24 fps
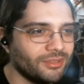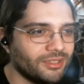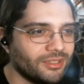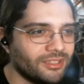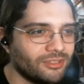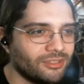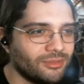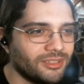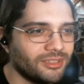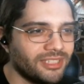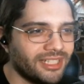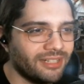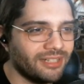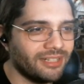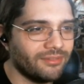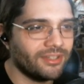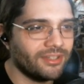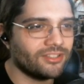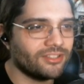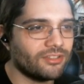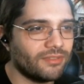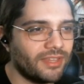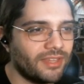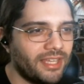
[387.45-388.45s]
This one taking
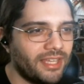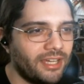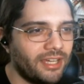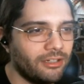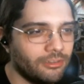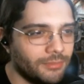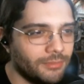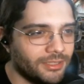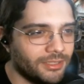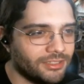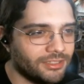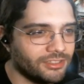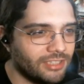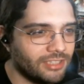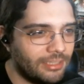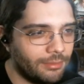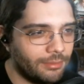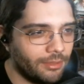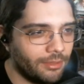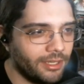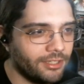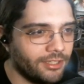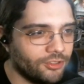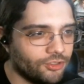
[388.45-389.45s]
advantage of the
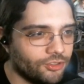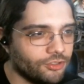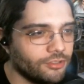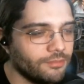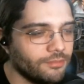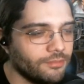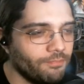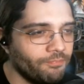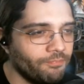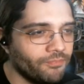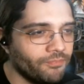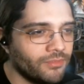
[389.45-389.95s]
elementsaber engine.